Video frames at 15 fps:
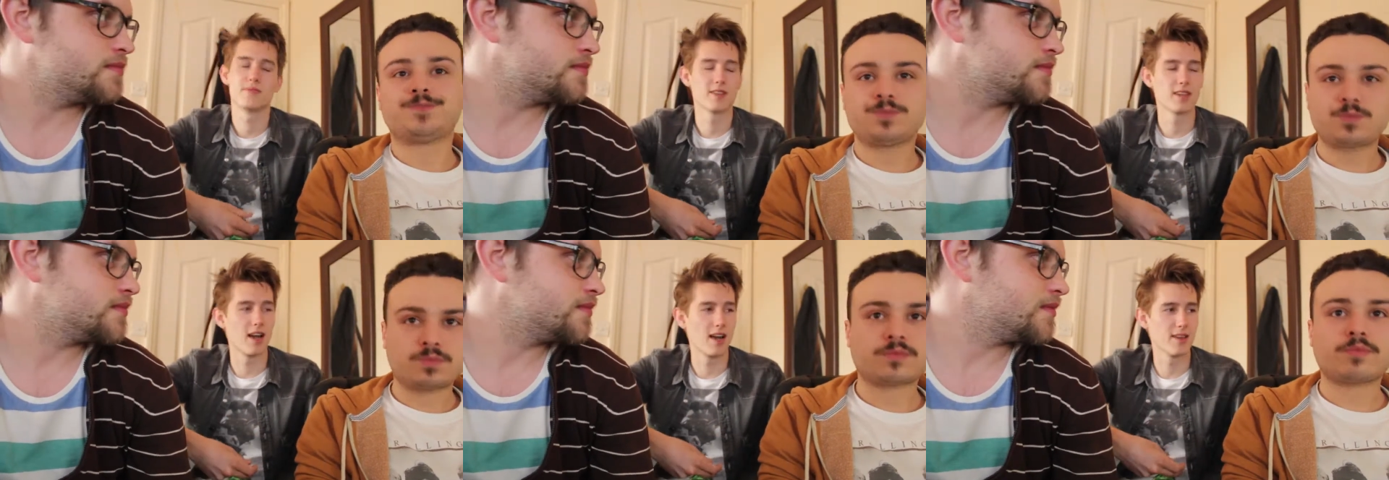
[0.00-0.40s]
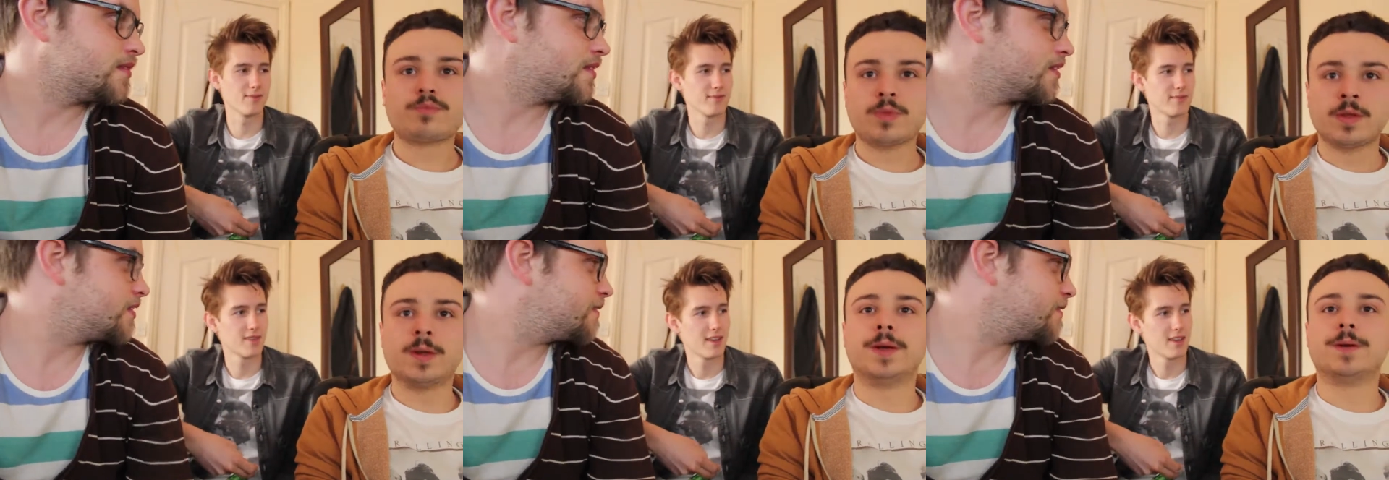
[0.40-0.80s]
Speaker 1: yeah.
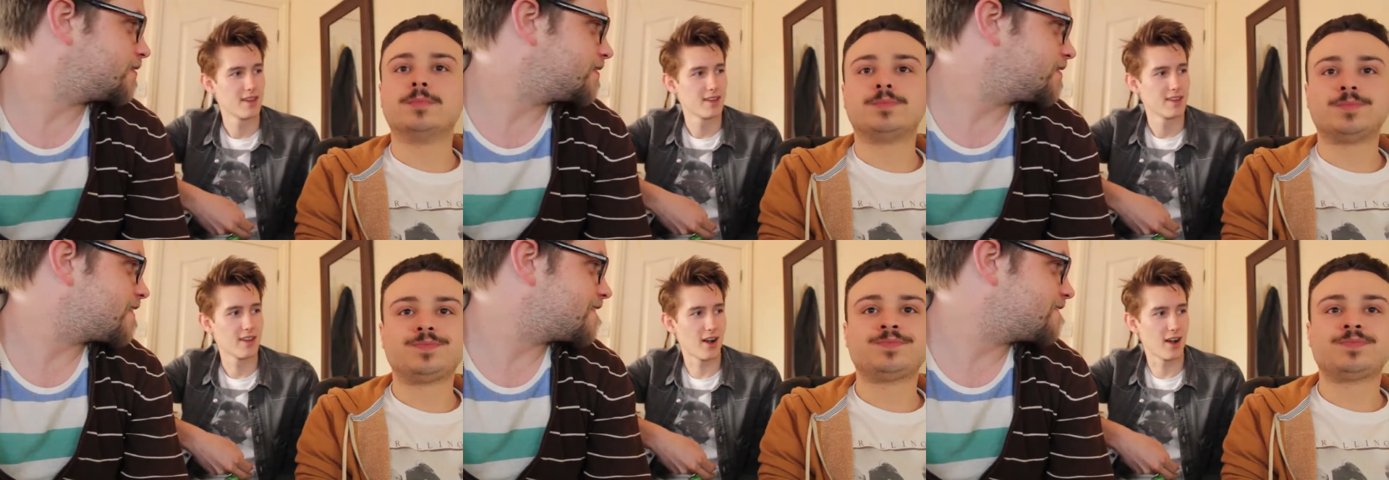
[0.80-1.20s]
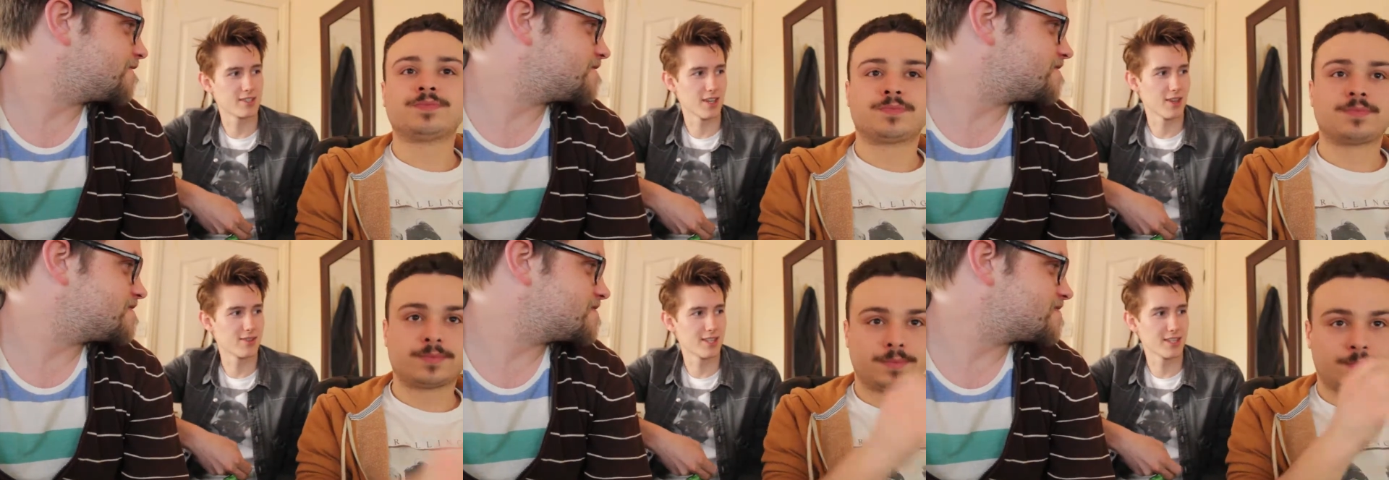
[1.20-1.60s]
Yeah. I
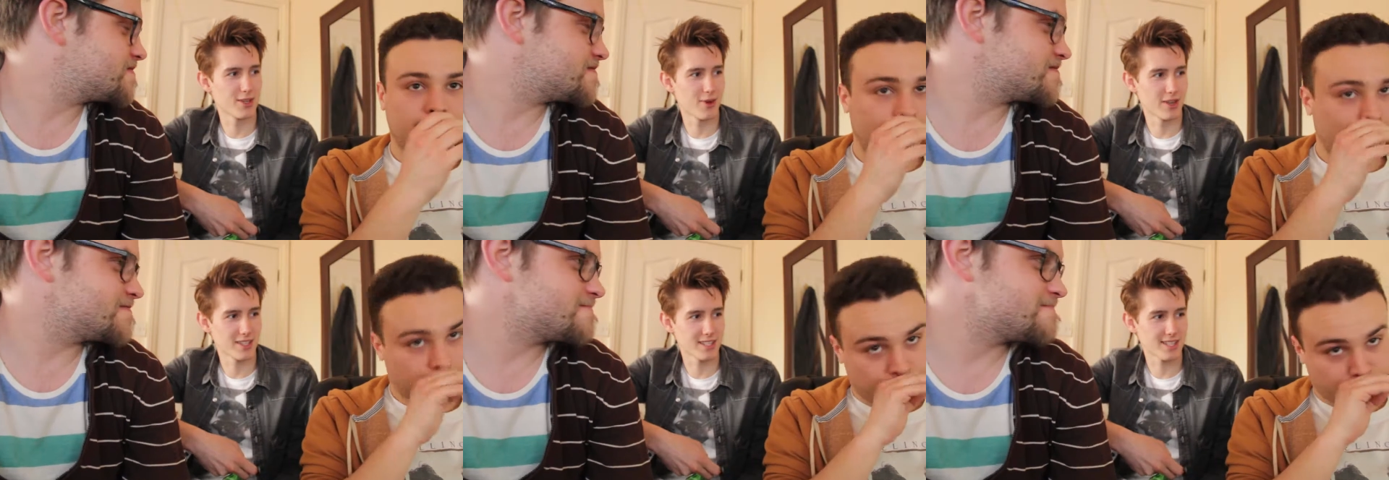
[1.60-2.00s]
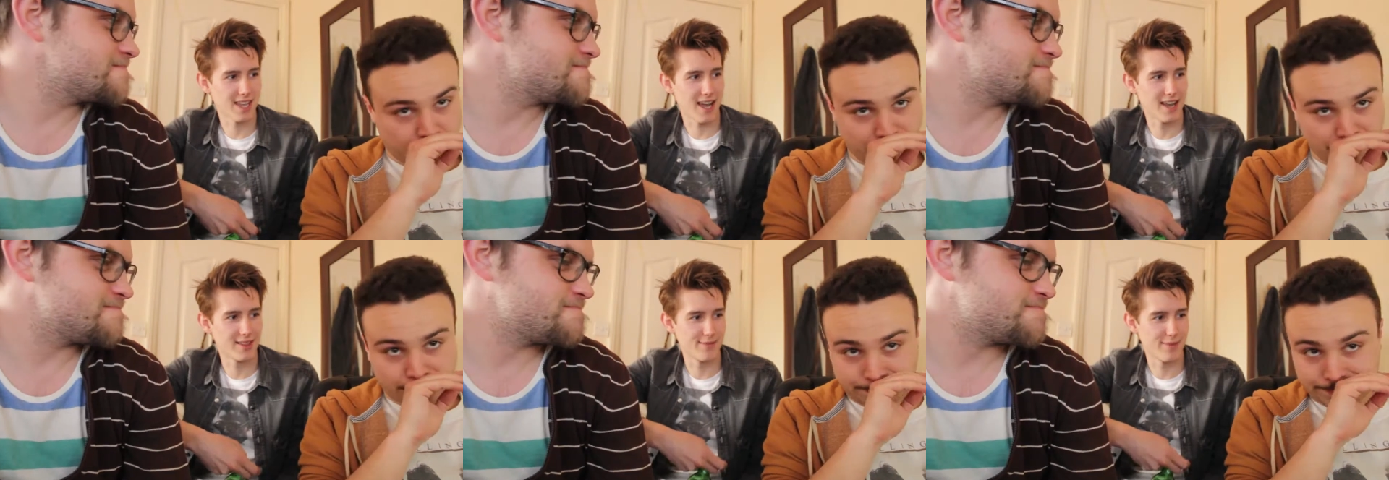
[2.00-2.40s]
don't think you
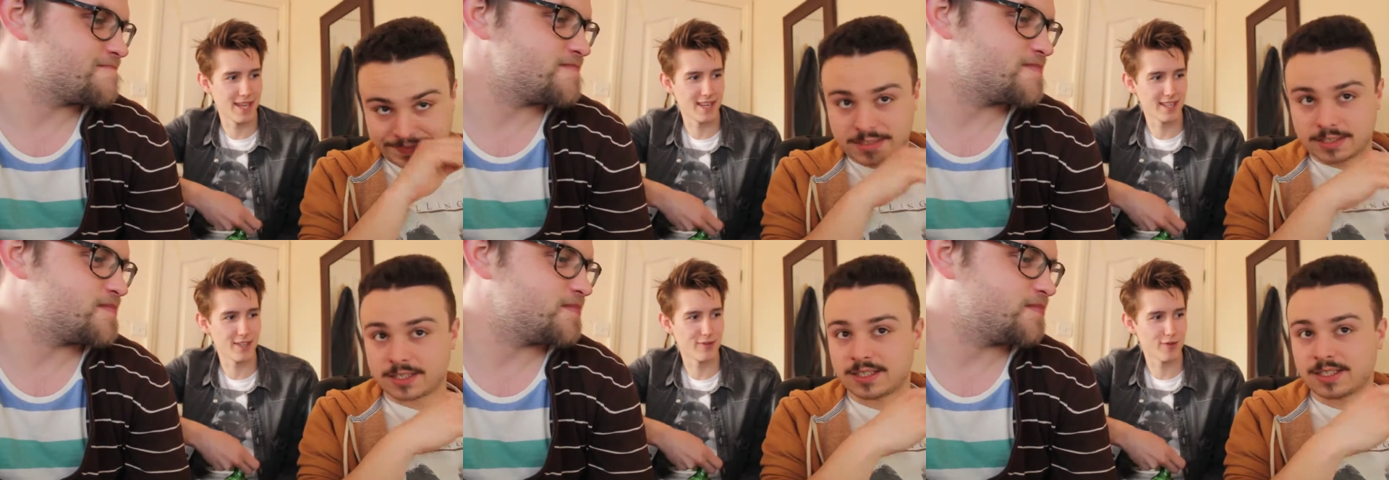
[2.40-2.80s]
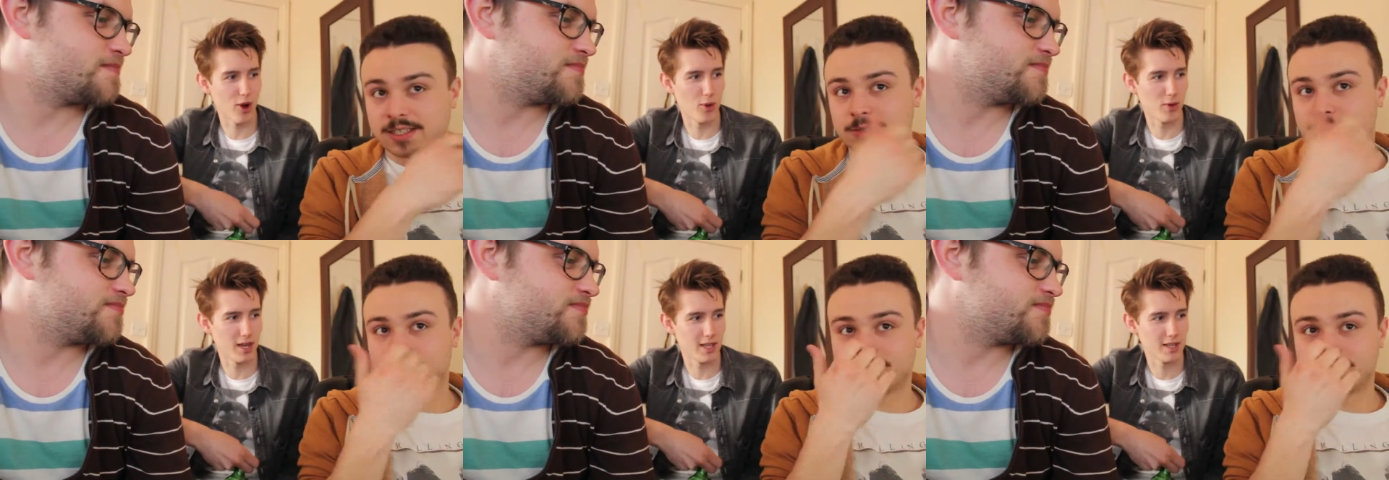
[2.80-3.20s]
understand the meaning of
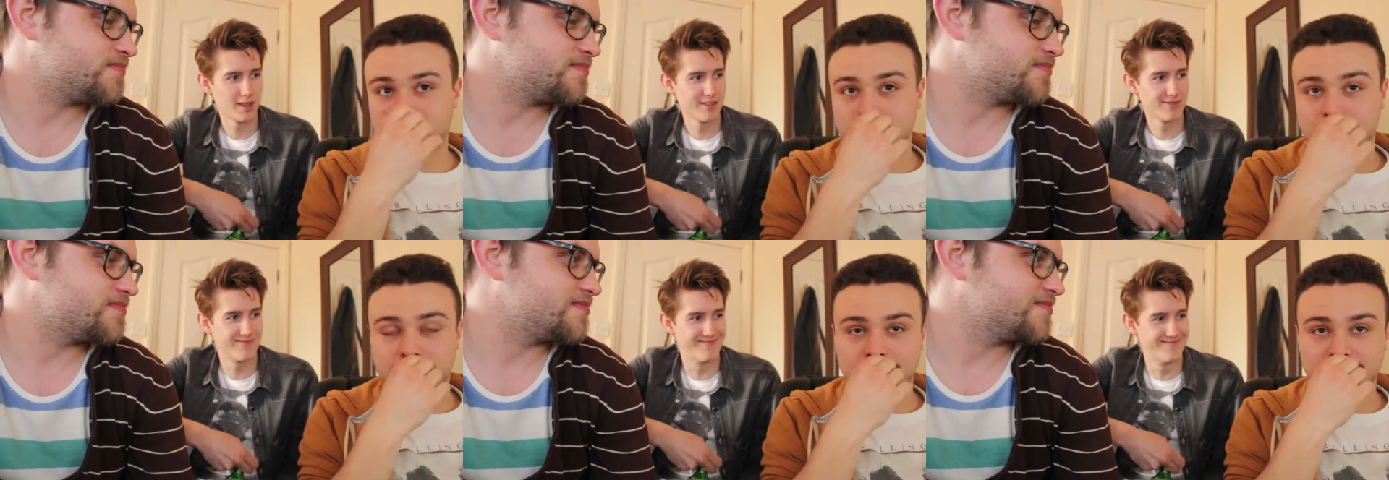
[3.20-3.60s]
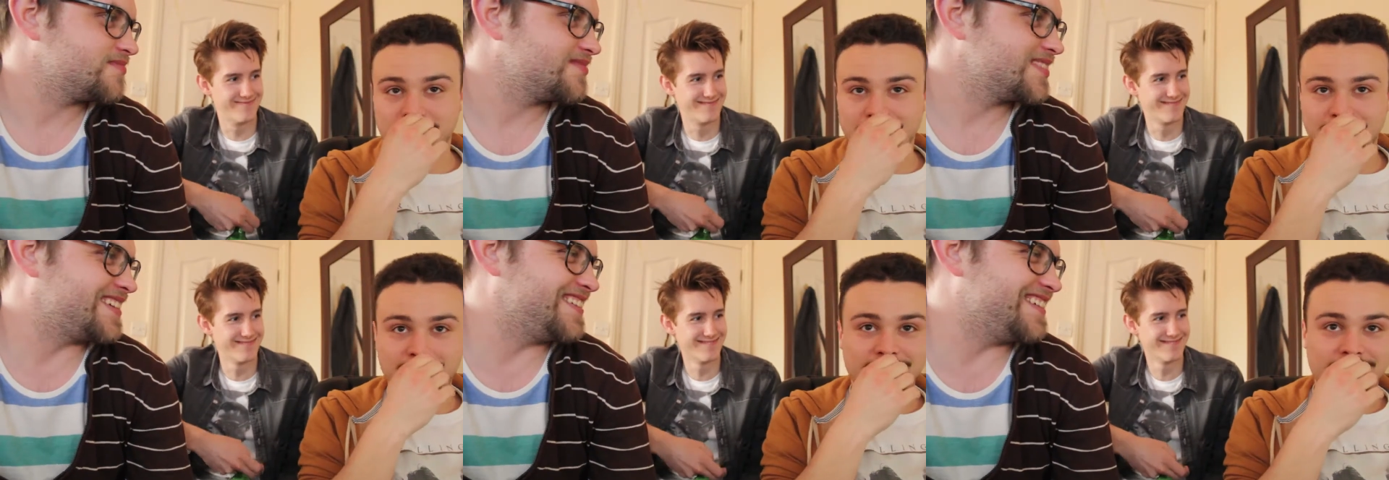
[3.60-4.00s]
rolling.
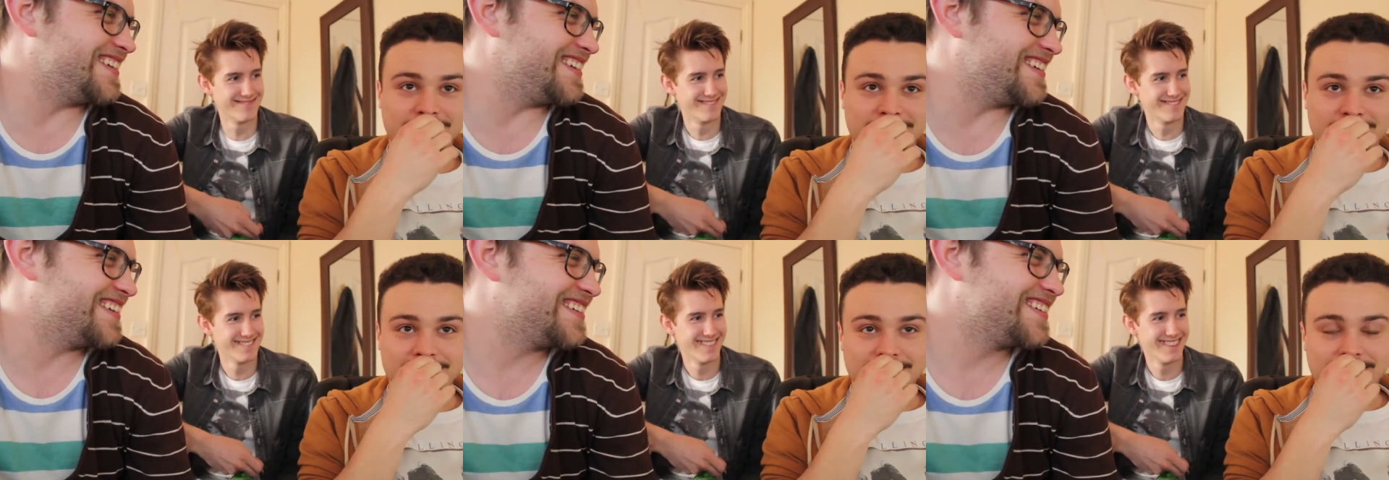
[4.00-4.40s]
Yeah.